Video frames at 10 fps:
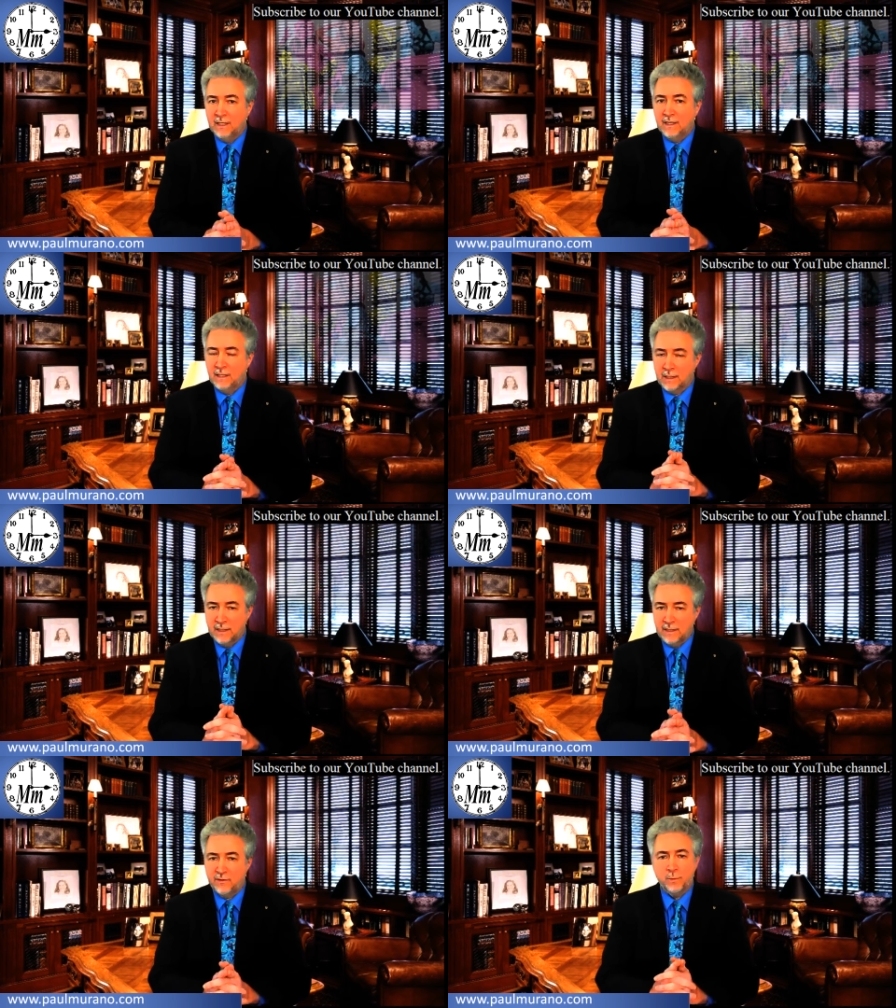the
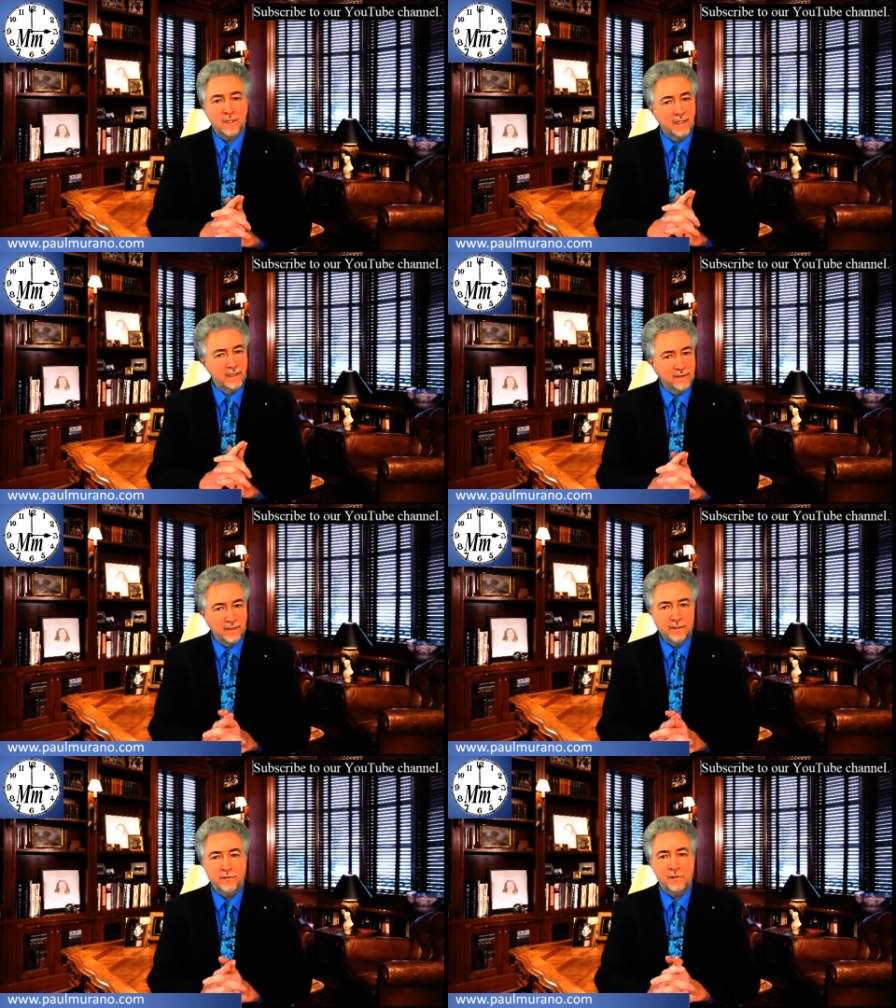elites will
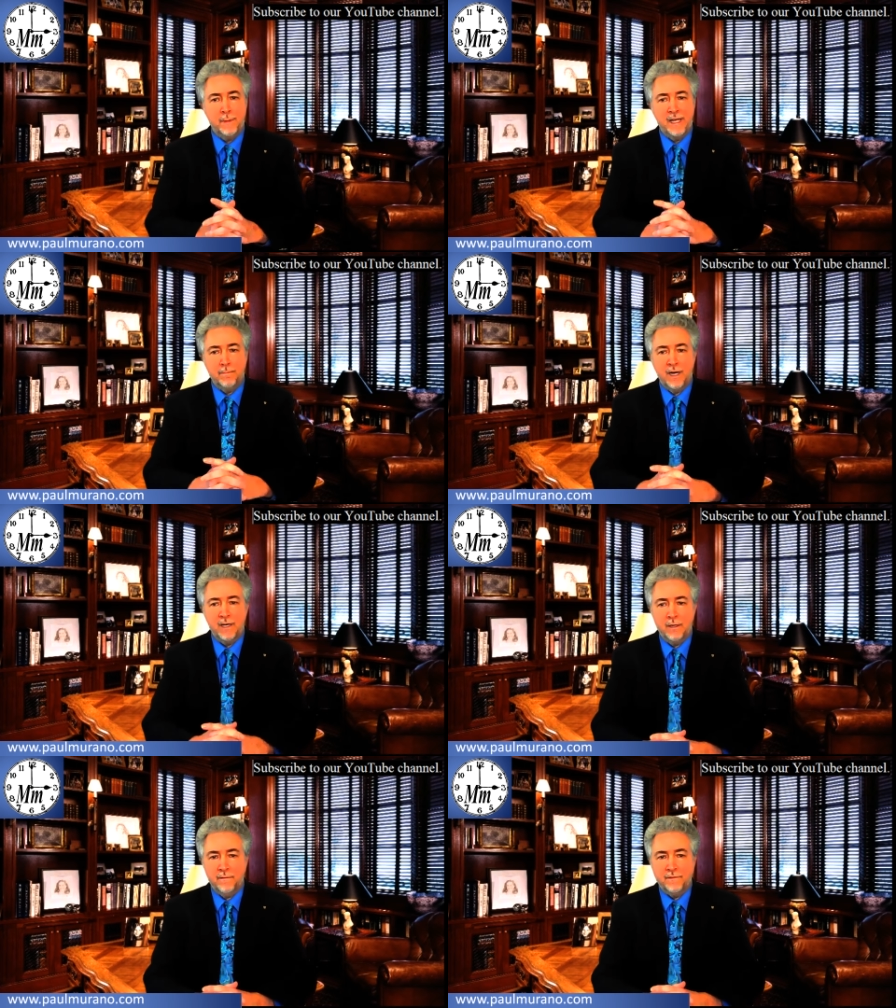continue to make
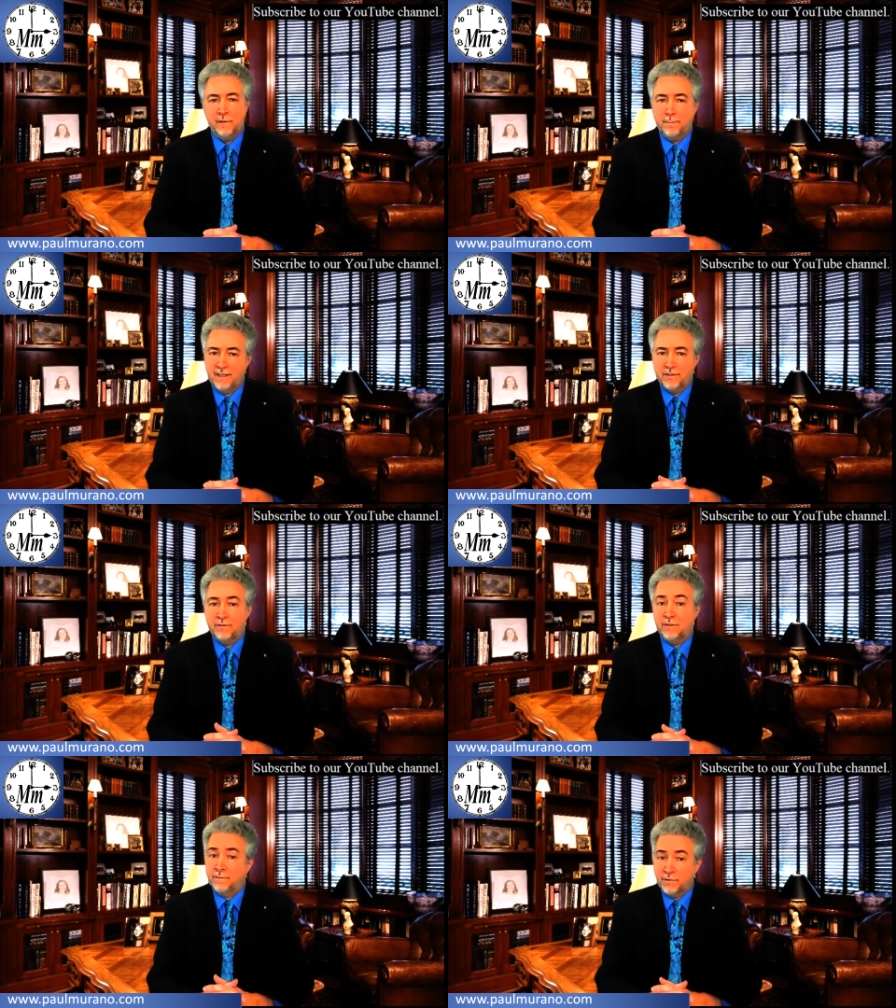money off their
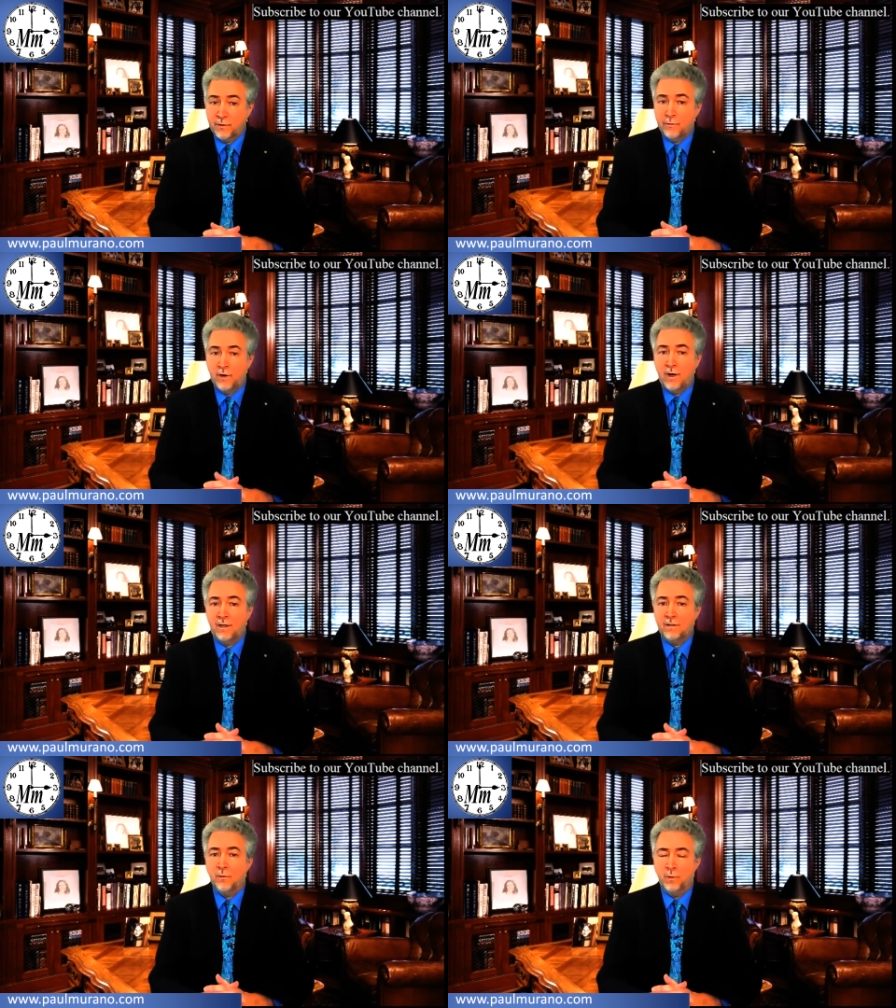message of so
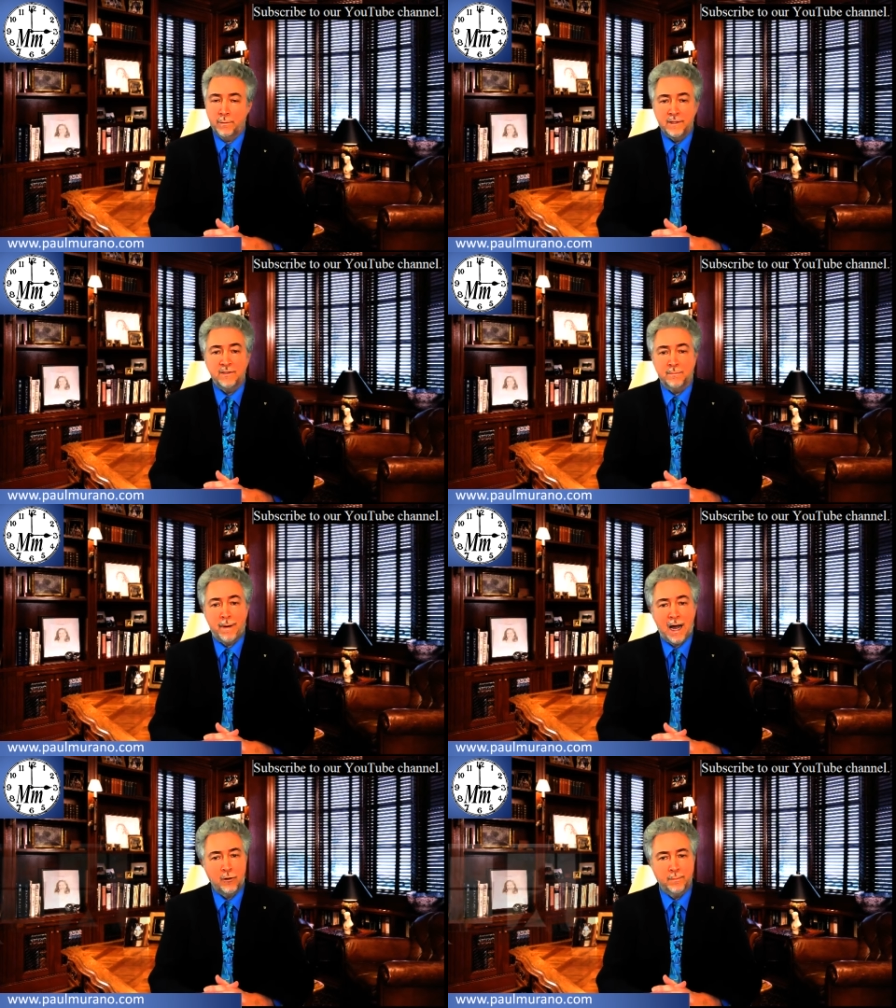called women's
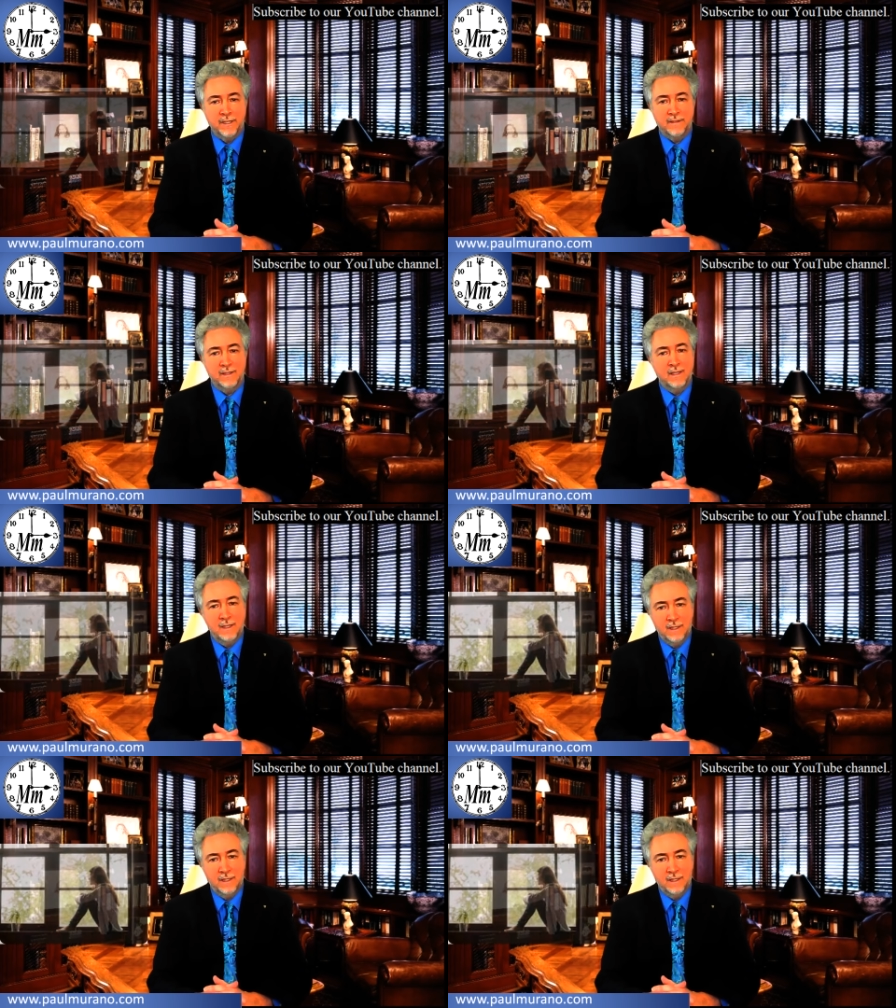empowerment,